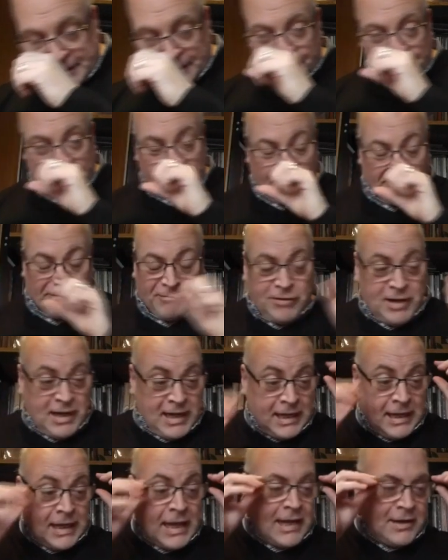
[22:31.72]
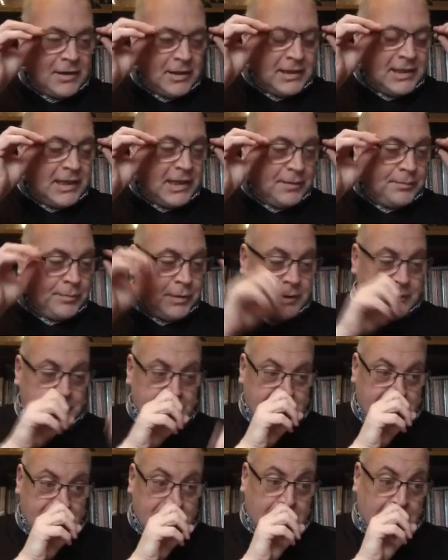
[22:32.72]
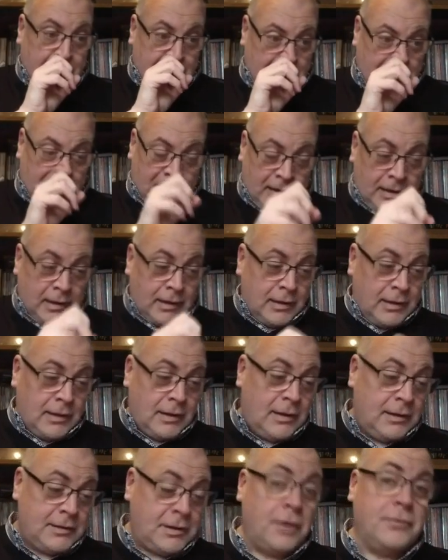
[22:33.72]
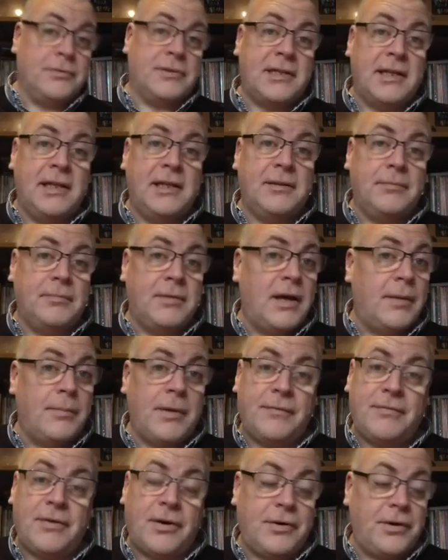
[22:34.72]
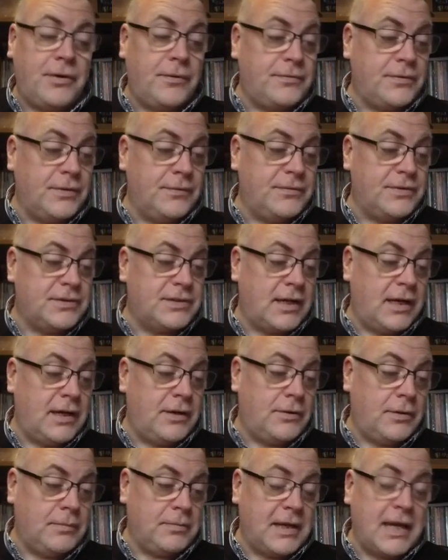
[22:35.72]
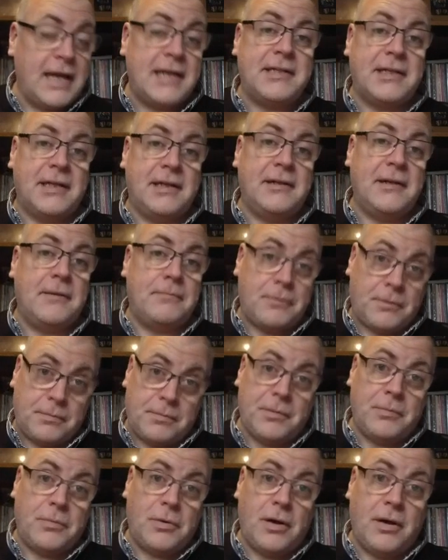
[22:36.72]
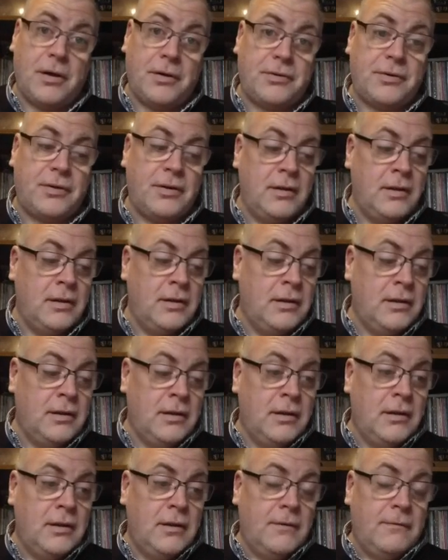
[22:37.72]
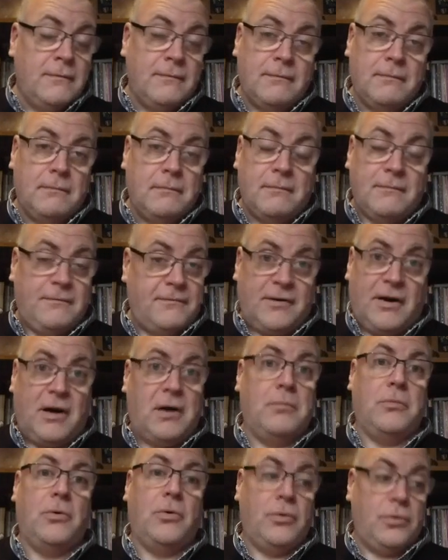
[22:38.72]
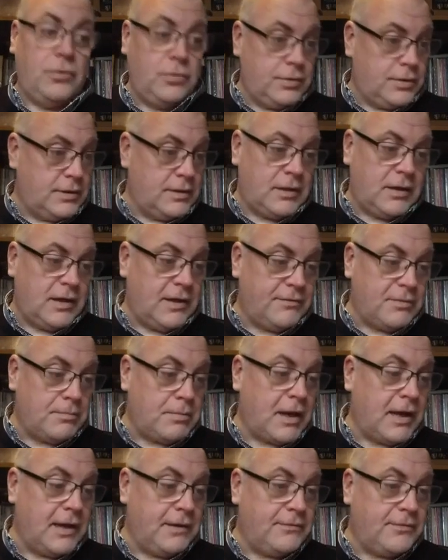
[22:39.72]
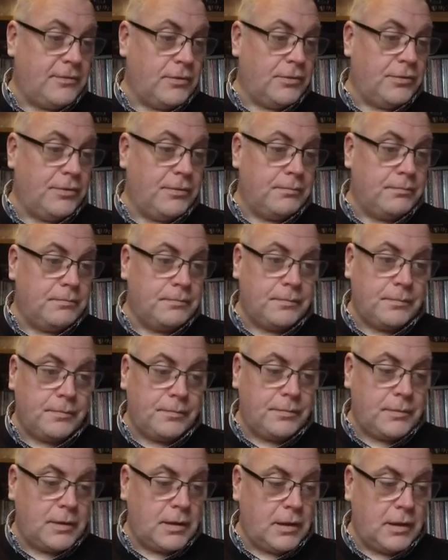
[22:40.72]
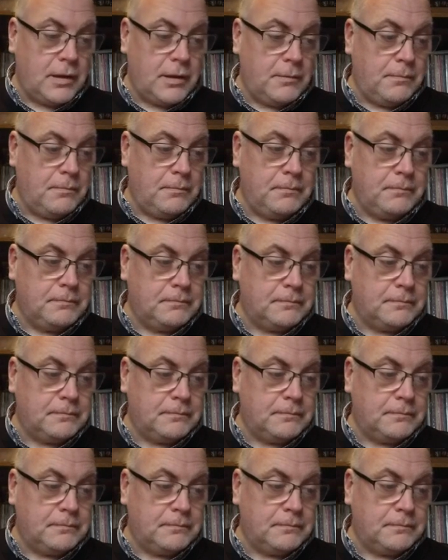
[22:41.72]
something I'm really glad I did, because I don't see them come up very often for sale. I'm guessing they're probably worth far more than I ever paid for them,